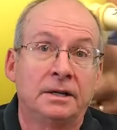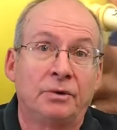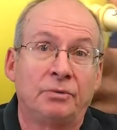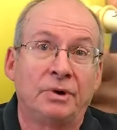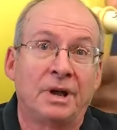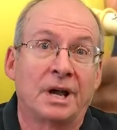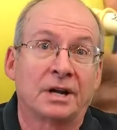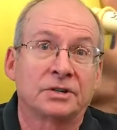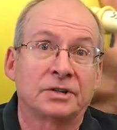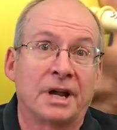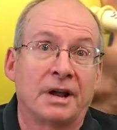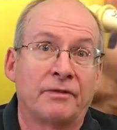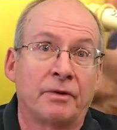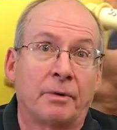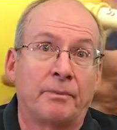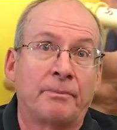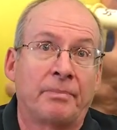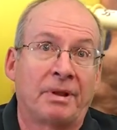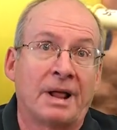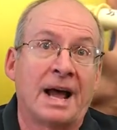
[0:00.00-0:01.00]
We actually have
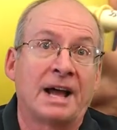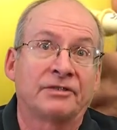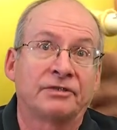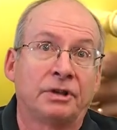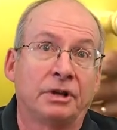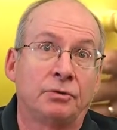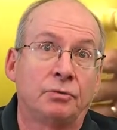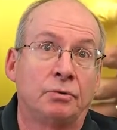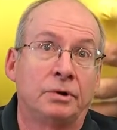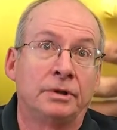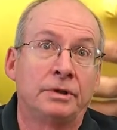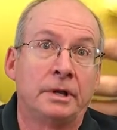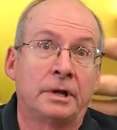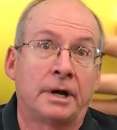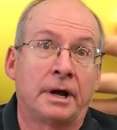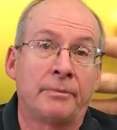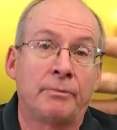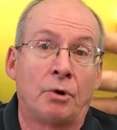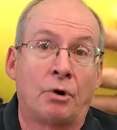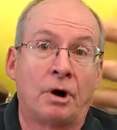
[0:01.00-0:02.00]
a plastic one that
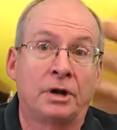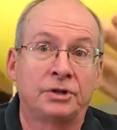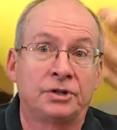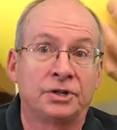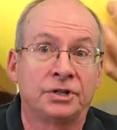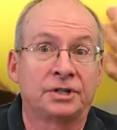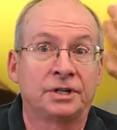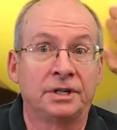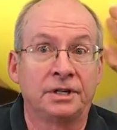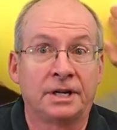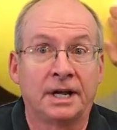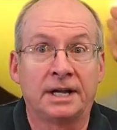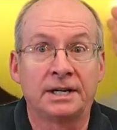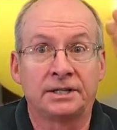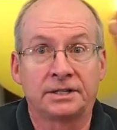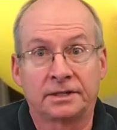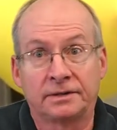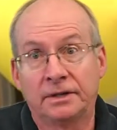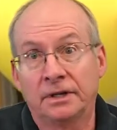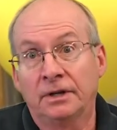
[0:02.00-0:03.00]
I bought just in
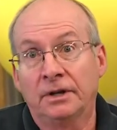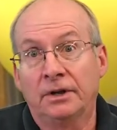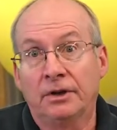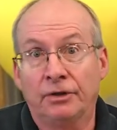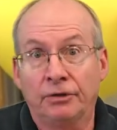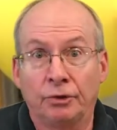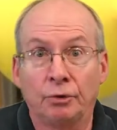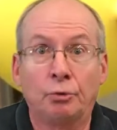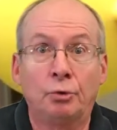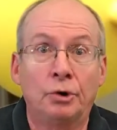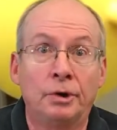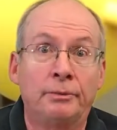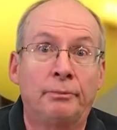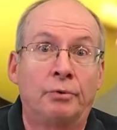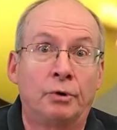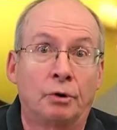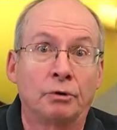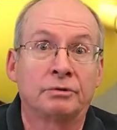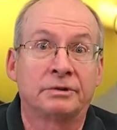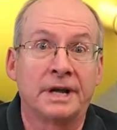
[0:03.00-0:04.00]
case the wood
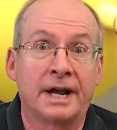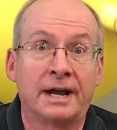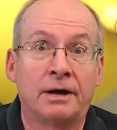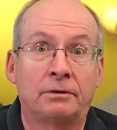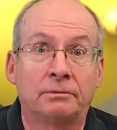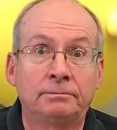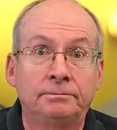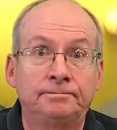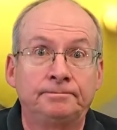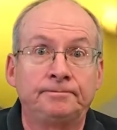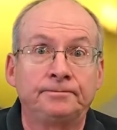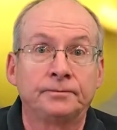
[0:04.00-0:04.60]
broke down